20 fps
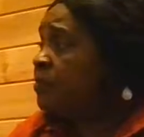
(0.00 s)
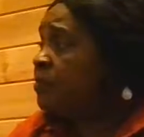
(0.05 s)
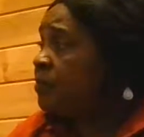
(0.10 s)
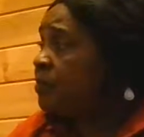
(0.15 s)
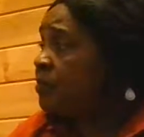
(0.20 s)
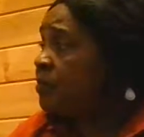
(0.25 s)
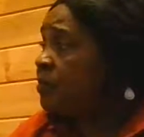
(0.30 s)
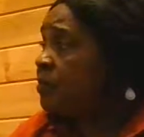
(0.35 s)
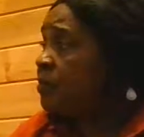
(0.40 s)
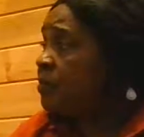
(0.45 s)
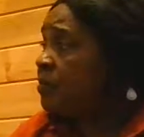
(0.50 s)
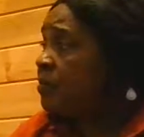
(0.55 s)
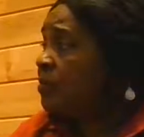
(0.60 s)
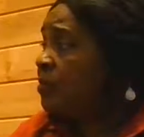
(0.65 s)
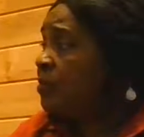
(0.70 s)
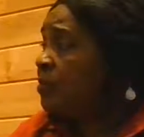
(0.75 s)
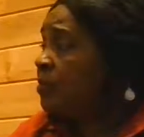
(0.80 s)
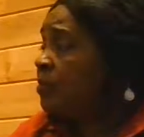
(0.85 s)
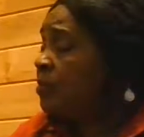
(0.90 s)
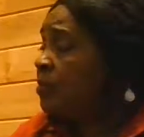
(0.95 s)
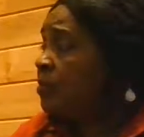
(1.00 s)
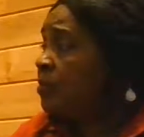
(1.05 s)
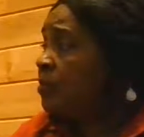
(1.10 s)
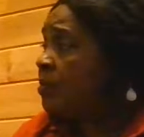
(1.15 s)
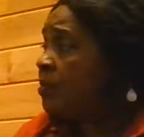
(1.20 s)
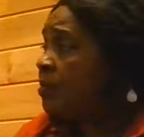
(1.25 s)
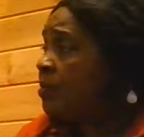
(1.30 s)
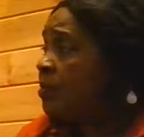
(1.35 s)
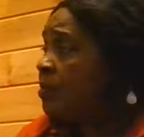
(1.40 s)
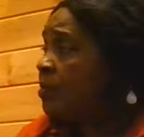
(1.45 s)

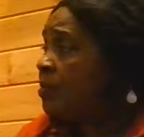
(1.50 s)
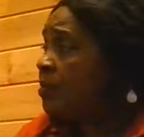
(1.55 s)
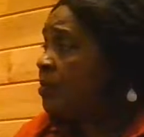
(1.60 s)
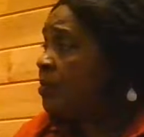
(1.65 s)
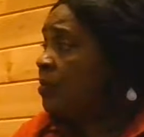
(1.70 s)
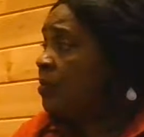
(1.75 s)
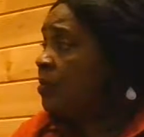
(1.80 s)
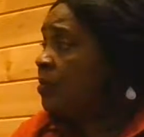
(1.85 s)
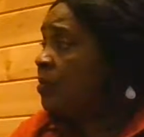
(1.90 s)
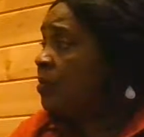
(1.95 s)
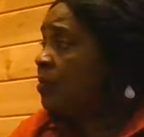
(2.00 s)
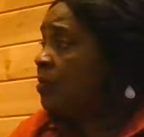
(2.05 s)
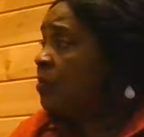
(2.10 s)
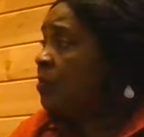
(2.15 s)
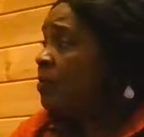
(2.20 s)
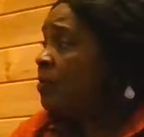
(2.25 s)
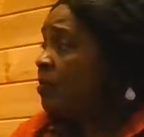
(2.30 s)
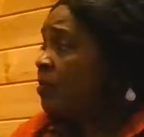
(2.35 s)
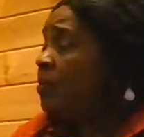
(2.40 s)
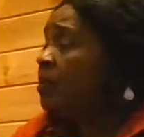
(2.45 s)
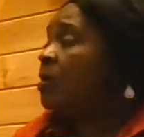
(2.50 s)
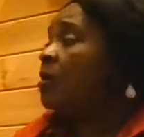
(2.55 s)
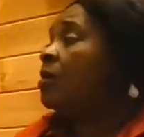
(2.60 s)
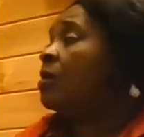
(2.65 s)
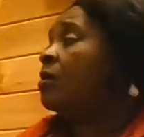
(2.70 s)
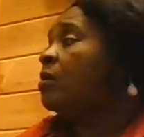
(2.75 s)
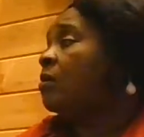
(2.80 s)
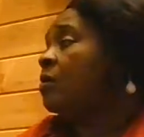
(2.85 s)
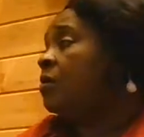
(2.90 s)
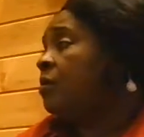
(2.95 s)

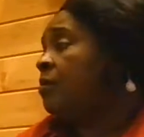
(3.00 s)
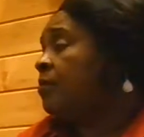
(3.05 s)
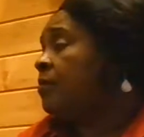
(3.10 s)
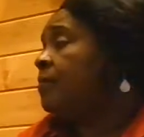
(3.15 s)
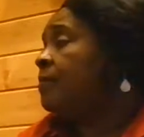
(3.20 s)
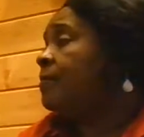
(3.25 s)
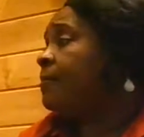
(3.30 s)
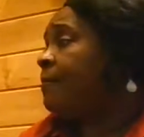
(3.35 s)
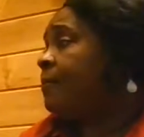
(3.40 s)
No words are spoken by the person on screen.